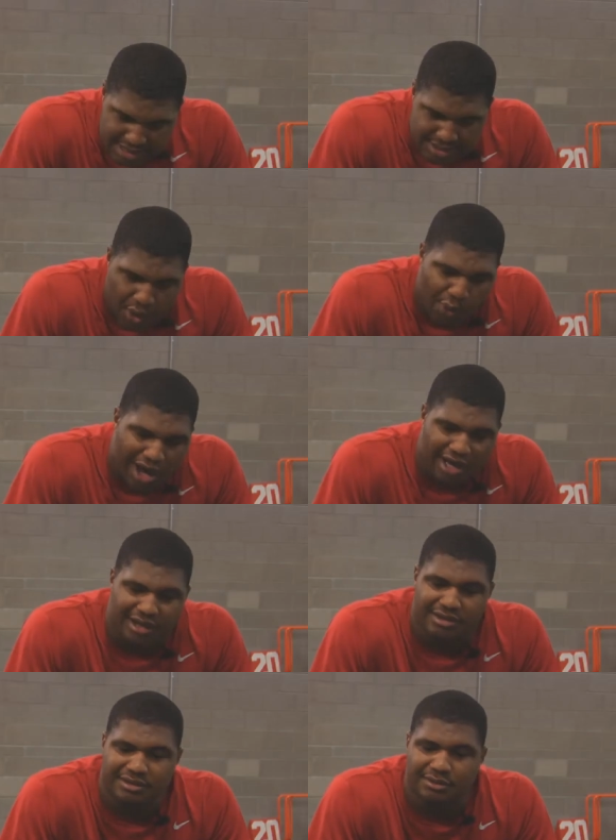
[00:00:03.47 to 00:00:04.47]
So uh,
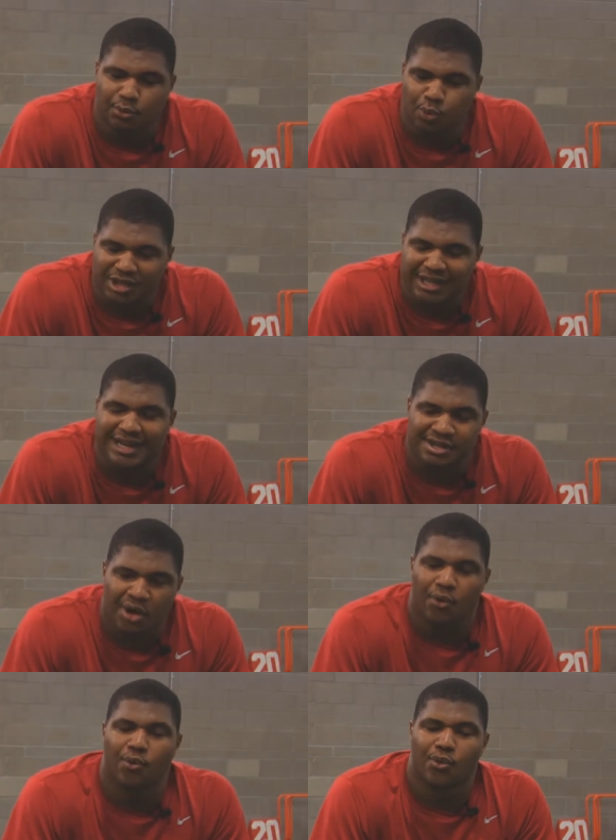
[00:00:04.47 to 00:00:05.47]
wouldn't I
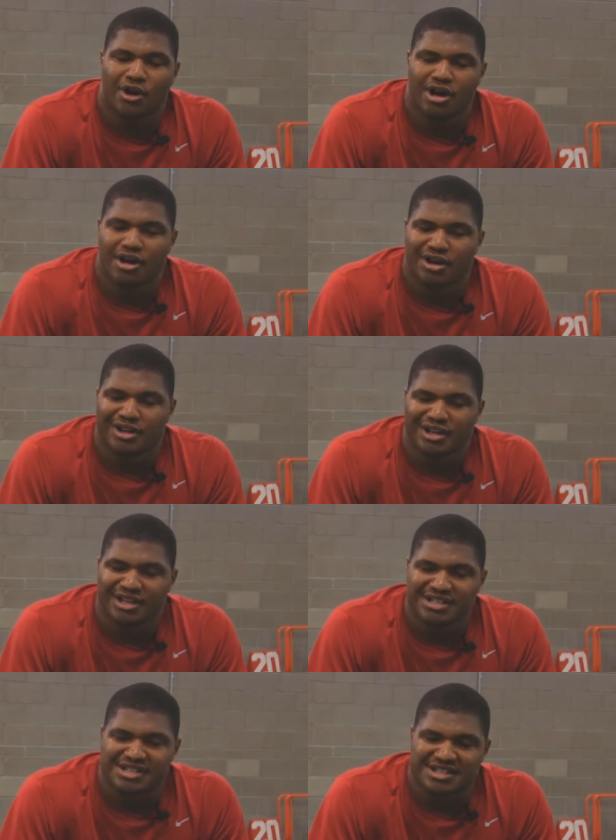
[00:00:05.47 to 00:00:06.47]
know
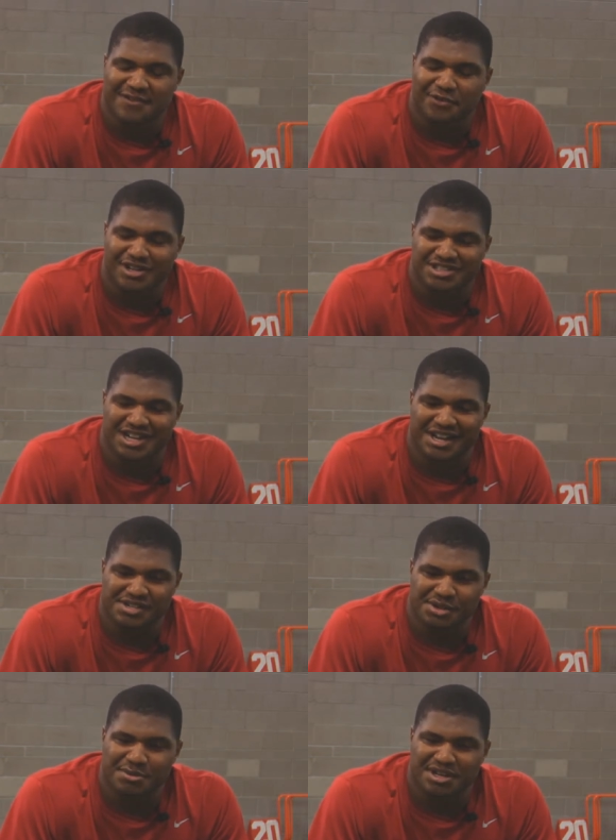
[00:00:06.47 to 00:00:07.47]
is a tough question to
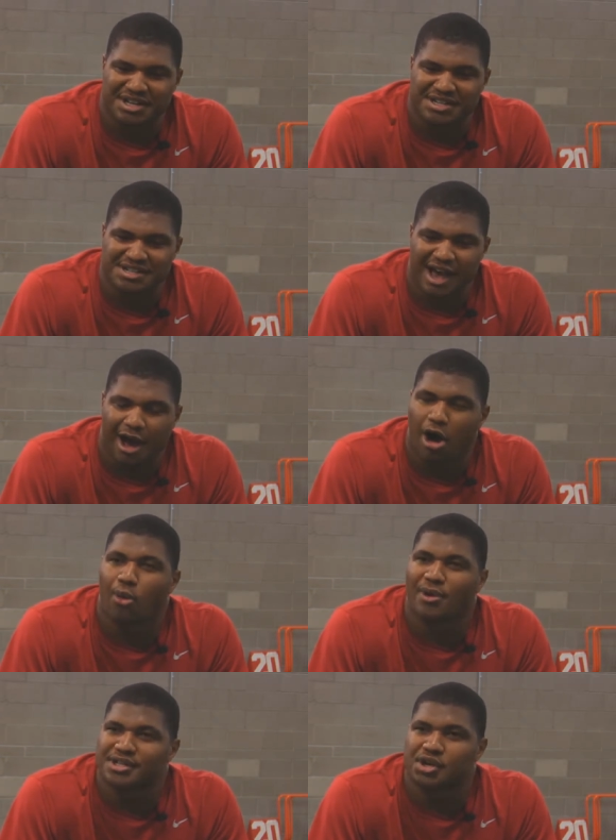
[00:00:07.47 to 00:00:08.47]
answer because I
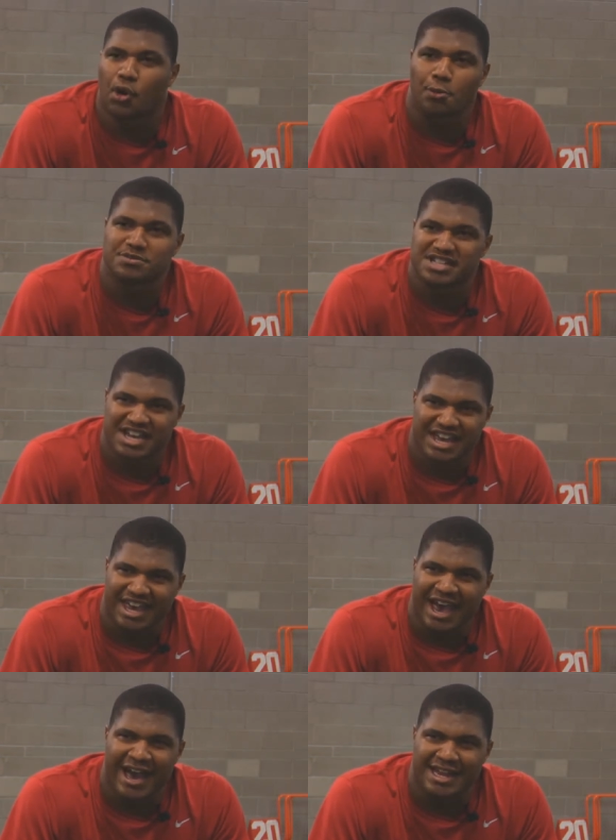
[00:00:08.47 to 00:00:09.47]
always hoped
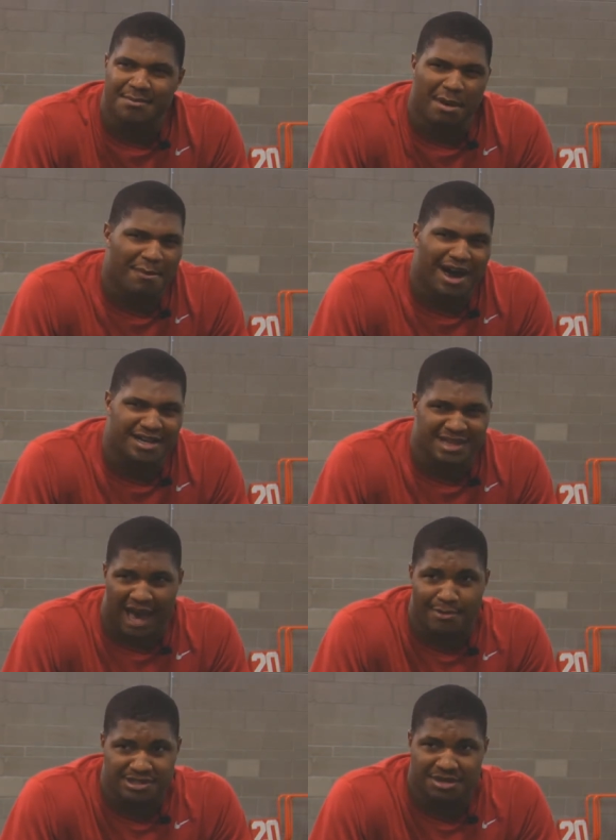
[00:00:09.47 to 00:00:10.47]
and had in my mind that
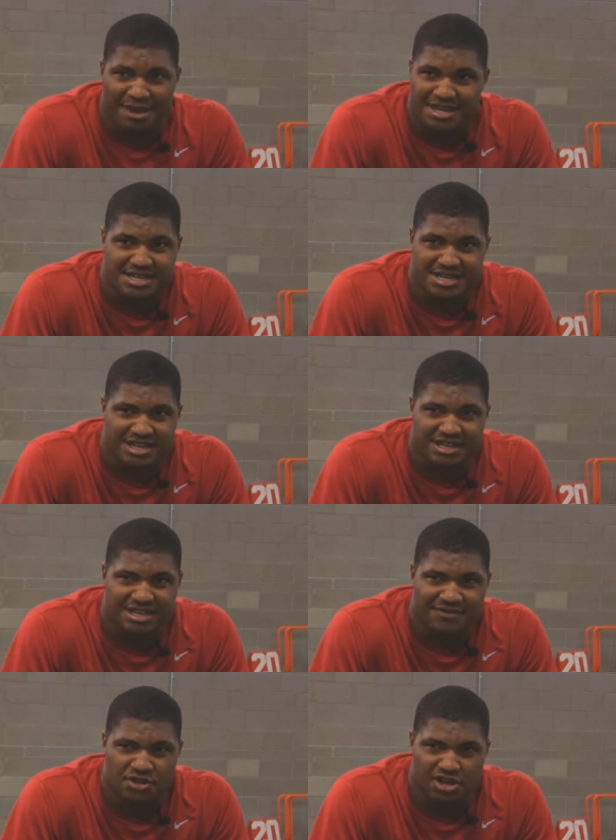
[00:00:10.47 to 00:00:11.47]
I was gonna make it,
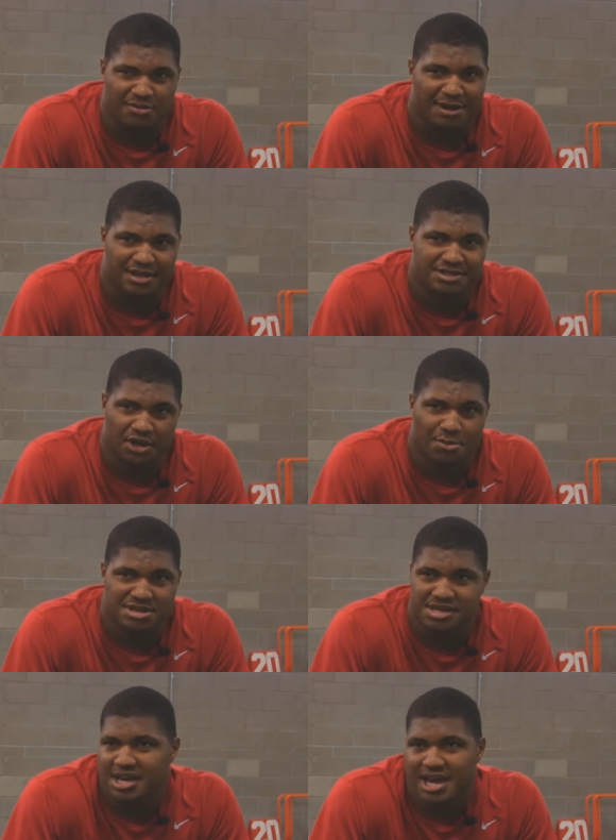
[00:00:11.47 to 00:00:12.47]
even though everybody else told
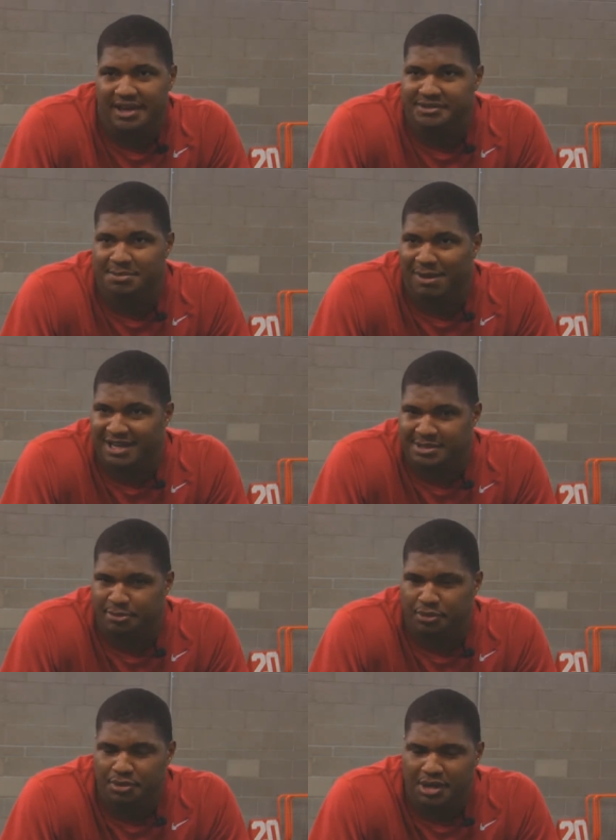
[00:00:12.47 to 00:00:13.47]
me it was
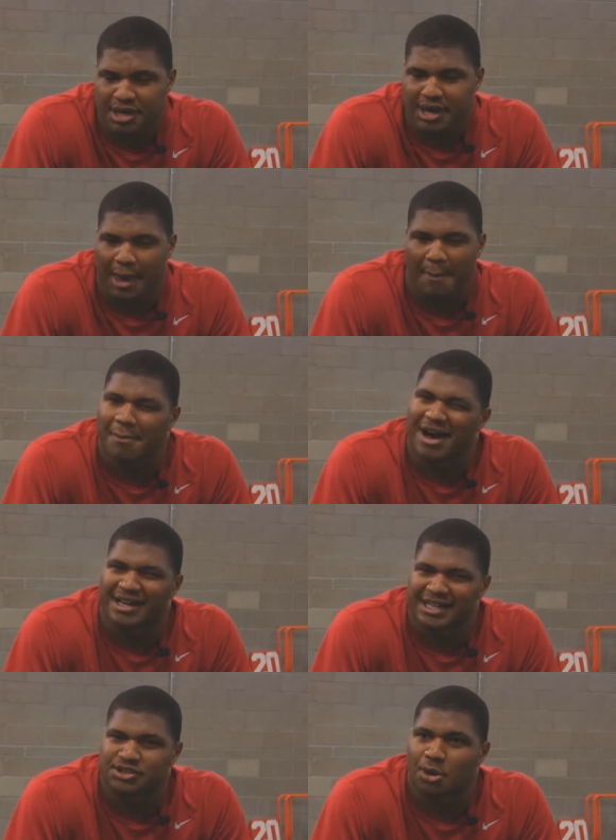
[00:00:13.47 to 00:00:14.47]
impossible. In my
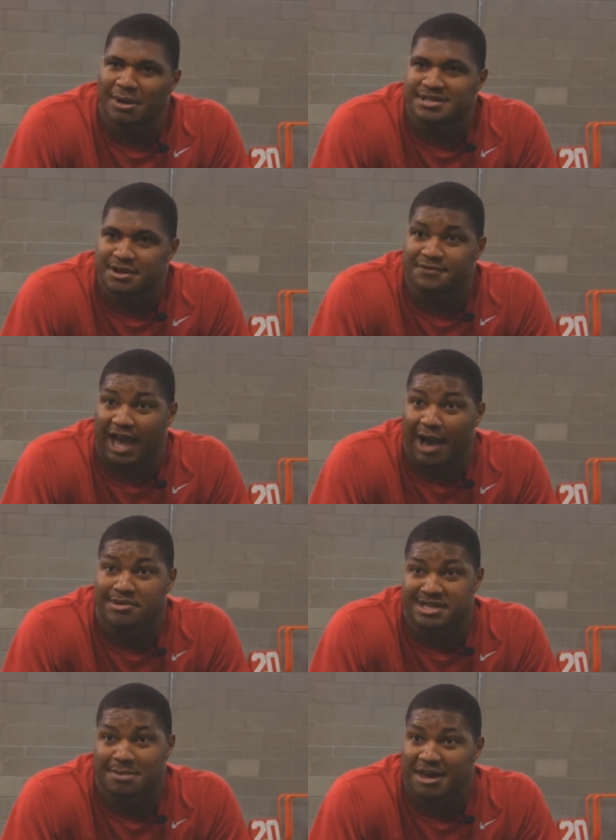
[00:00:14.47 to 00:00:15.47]
mind, I told myself that I
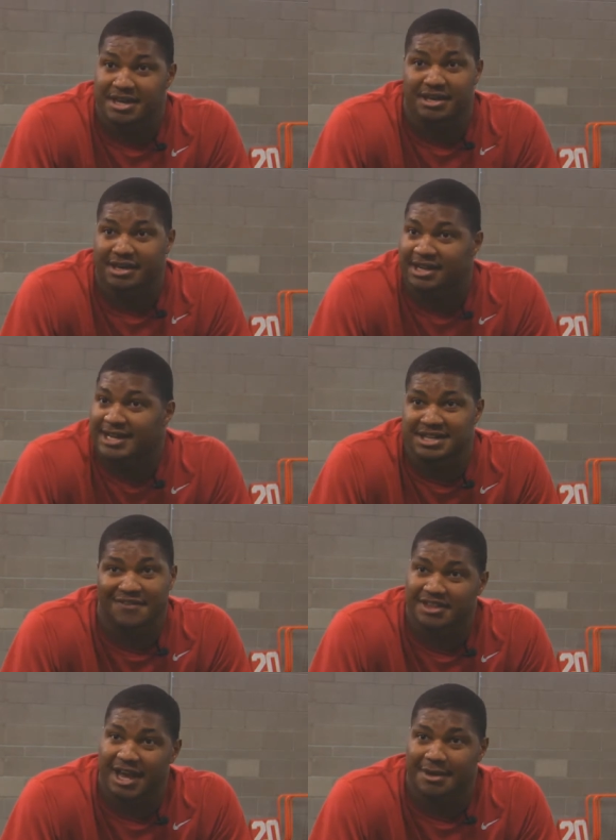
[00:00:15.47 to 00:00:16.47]
was gonna make it, and I did
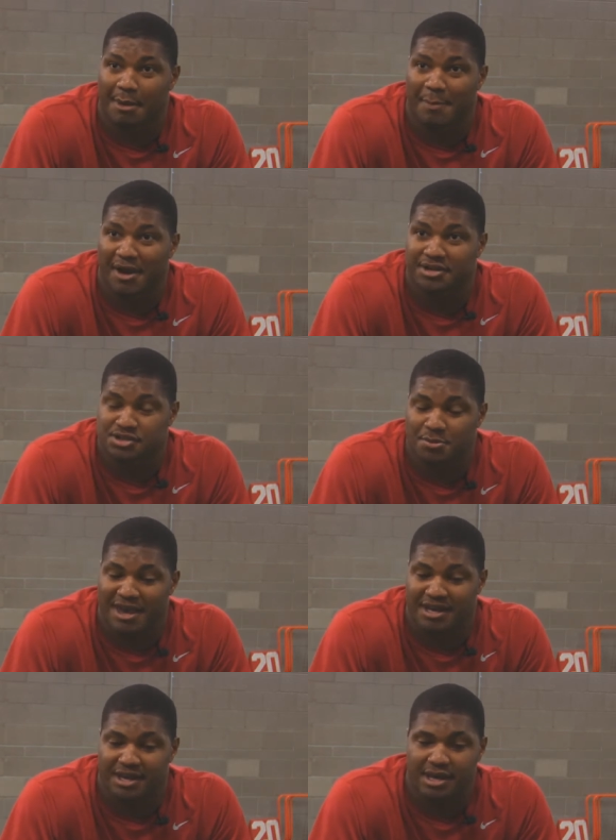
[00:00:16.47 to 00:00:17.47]
everything in my power to
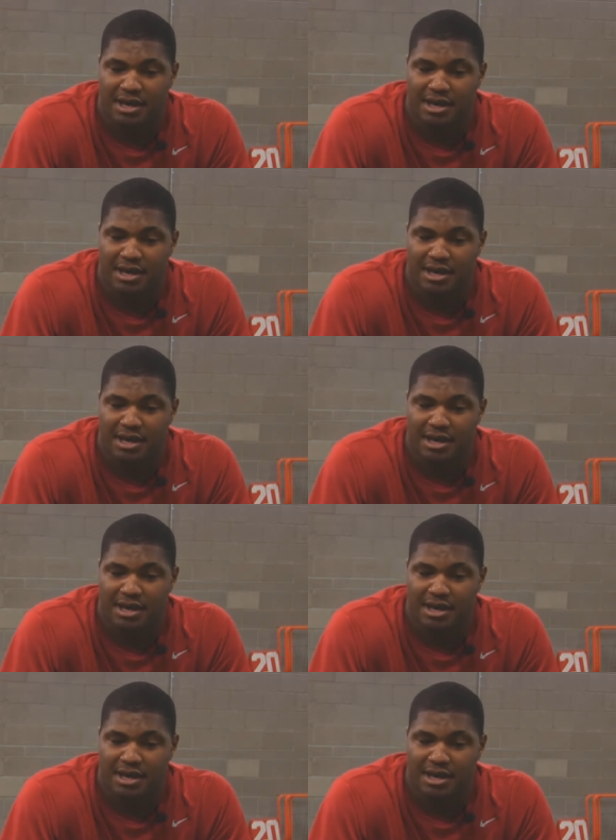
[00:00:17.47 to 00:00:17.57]
make it.